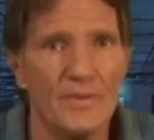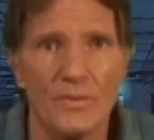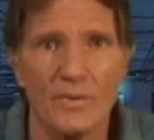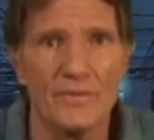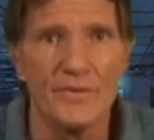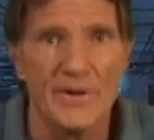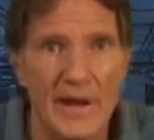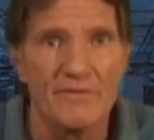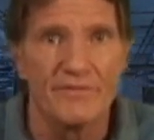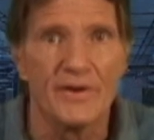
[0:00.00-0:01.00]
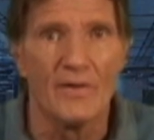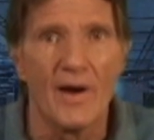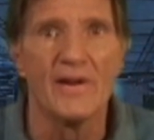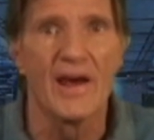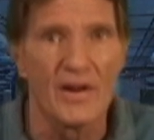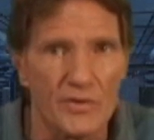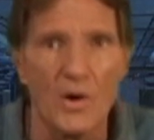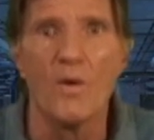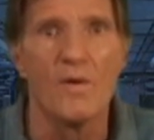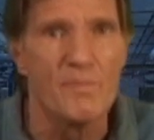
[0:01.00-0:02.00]
What if we can't figure out how to
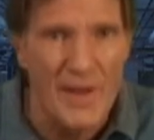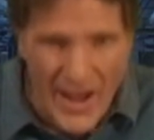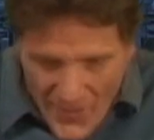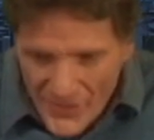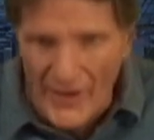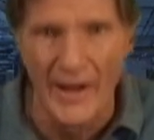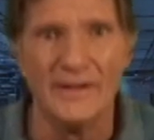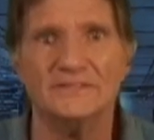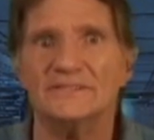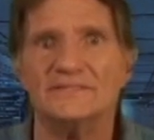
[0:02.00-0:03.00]
go about that?